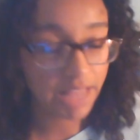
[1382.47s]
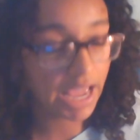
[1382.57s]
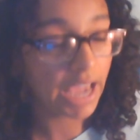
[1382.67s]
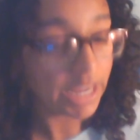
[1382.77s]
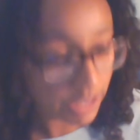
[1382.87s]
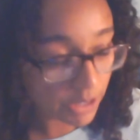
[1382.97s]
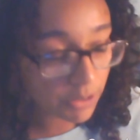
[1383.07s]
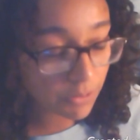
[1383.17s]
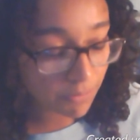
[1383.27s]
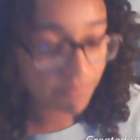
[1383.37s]
I
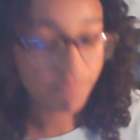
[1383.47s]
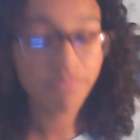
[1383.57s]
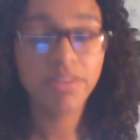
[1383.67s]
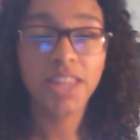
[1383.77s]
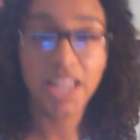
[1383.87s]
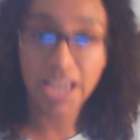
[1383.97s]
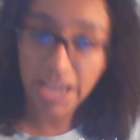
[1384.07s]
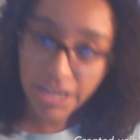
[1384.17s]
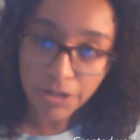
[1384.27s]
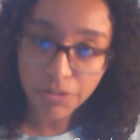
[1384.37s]
know.
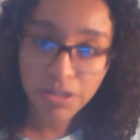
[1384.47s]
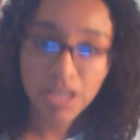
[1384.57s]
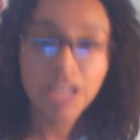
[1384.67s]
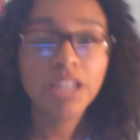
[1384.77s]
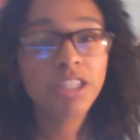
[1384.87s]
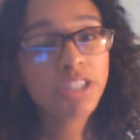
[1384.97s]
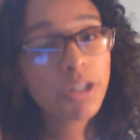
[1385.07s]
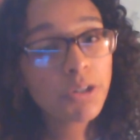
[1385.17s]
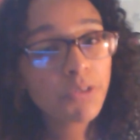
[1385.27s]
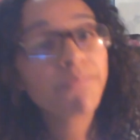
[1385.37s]
I know.
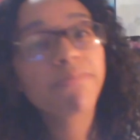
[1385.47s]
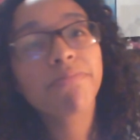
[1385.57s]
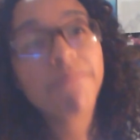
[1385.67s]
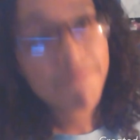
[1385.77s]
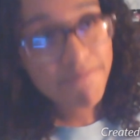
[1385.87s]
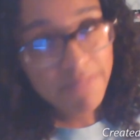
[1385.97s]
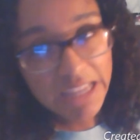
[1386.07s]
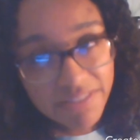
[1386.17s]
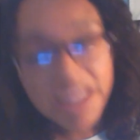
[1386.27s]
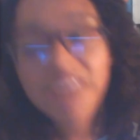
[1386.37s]
So,
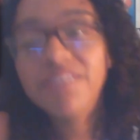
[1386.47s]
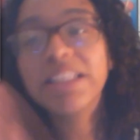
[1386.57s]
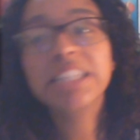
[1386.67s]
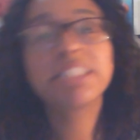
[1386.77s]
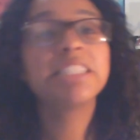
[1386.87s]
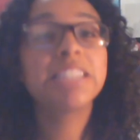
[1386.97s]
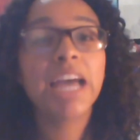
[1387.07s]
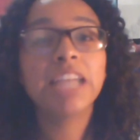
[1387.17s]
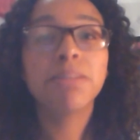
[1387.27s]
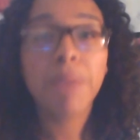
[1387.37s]
if Netflix
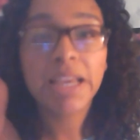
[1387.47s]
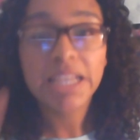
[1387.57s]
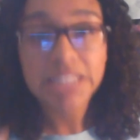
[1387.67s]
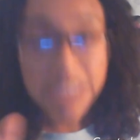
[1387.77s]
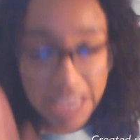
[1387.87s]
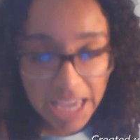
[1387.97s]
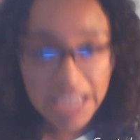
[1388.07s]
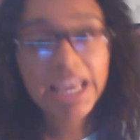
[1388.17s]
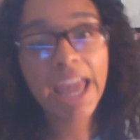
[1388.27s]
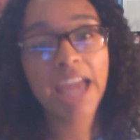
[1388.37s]
decides to make
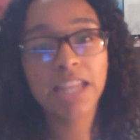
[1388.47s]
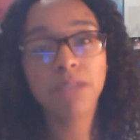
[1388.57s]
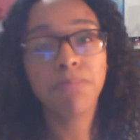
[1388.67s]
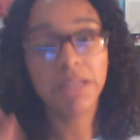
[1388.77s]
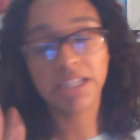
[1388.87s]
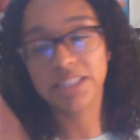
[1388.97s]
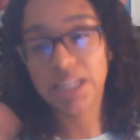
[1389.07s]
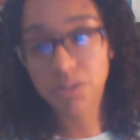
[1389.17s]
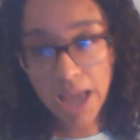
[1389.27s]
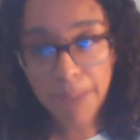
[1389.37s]
Katang canon because
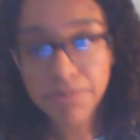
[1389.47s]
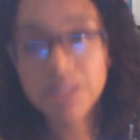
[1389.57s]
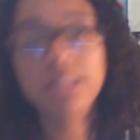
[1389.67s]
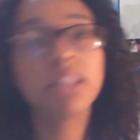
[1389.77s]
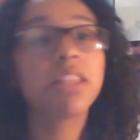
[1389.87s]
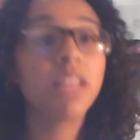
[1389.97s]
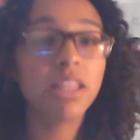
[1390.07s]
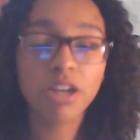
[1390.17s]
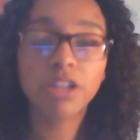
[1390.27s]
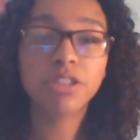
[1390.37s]
that's what happened in
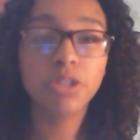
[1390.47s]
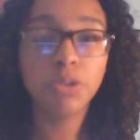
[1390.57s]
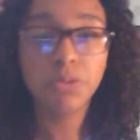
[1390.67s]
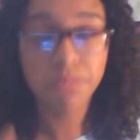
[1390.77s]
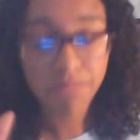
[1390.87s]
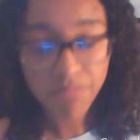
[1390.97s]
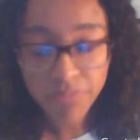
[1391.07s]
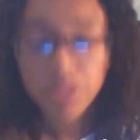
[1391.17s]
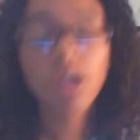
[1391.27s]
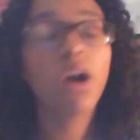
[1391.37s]
the cartoon,
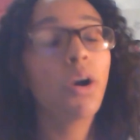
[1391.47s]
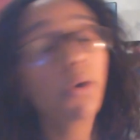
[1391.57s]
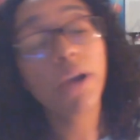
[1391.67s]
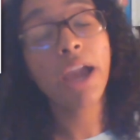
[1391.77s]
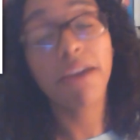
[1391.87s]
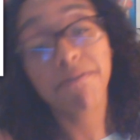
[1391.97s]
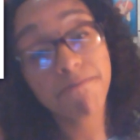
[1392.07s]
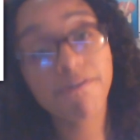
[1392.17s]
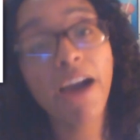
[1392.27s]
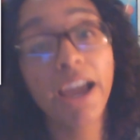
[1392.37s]
okay,
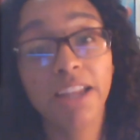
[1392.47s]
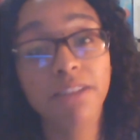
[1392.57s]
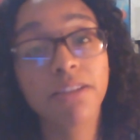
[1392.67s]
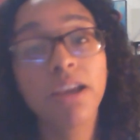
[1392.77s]
fine.